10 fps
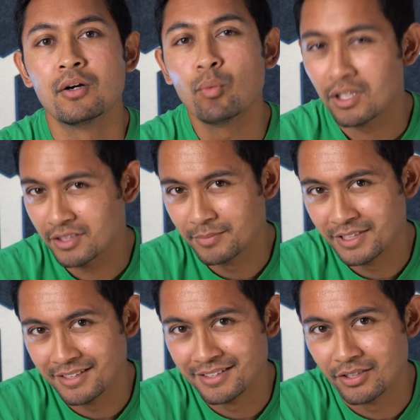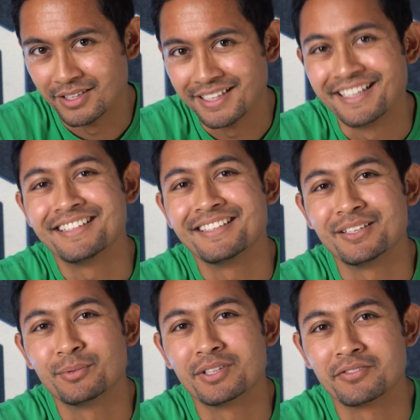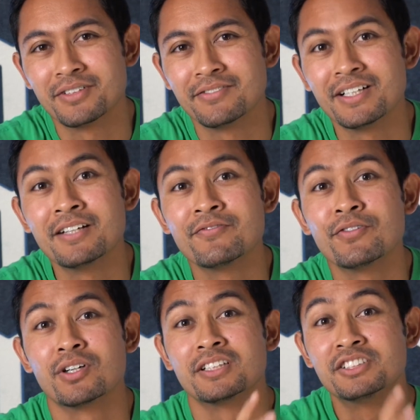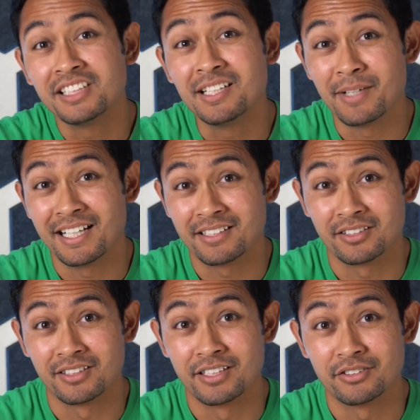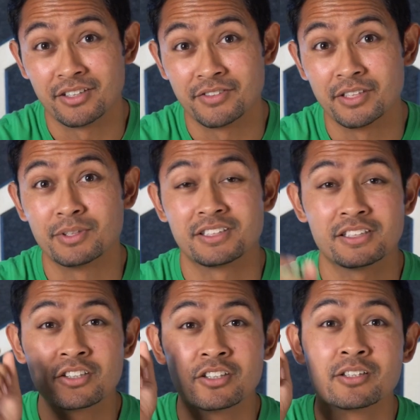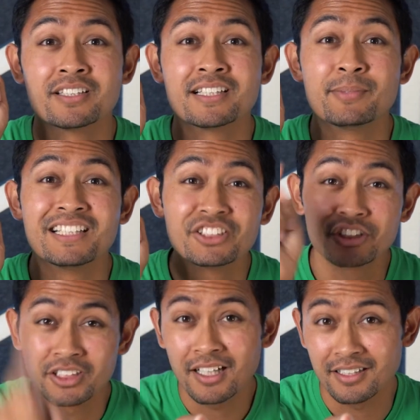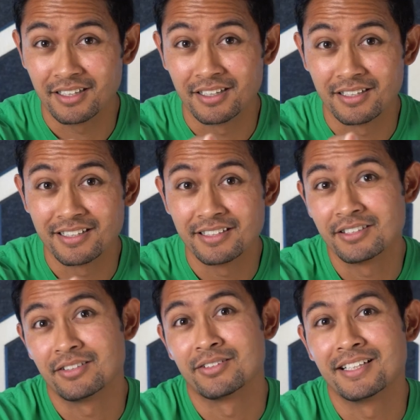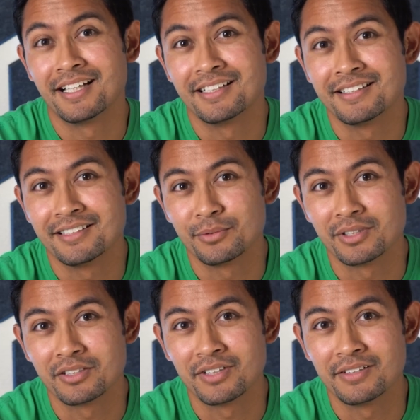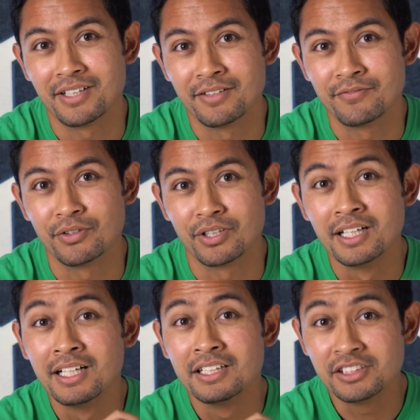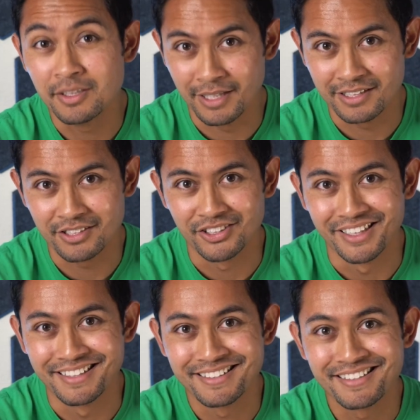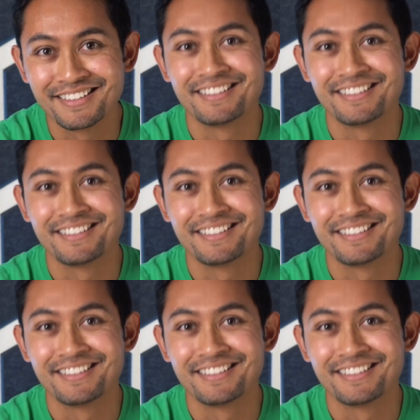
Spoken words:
Welcome to the Sony 18-105 f4 G Master lens review, which is currently being shot on the Sony 18-105 f4 G Master lens.